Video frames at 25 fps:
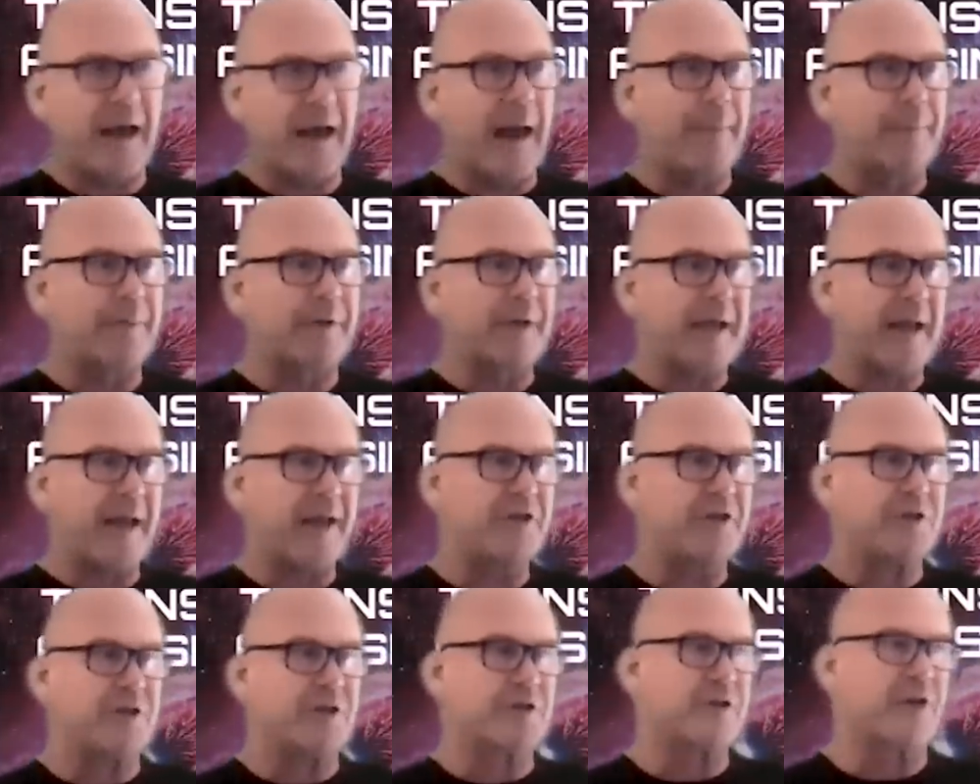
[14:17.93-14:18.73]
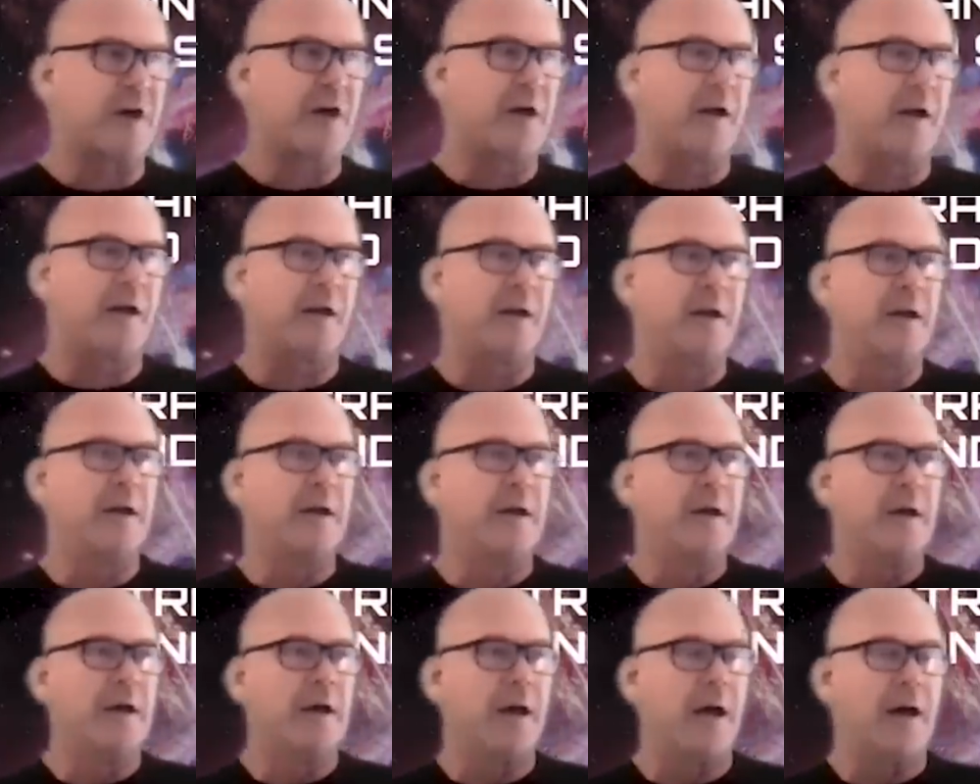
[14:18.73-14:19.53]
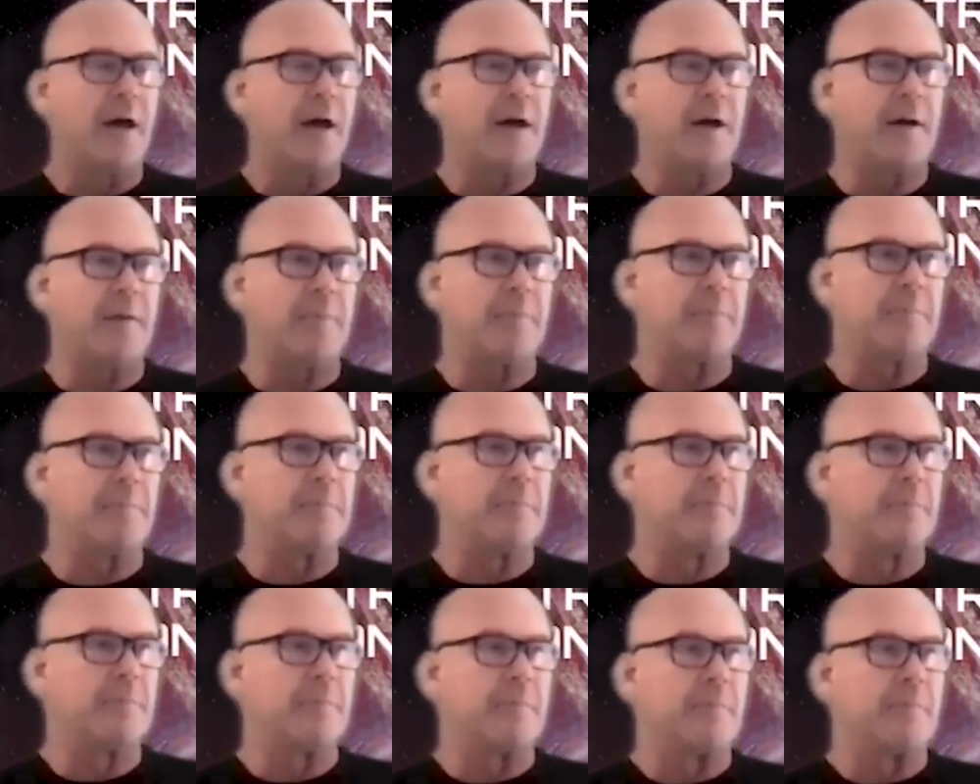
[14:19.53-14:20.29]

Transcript: applications on.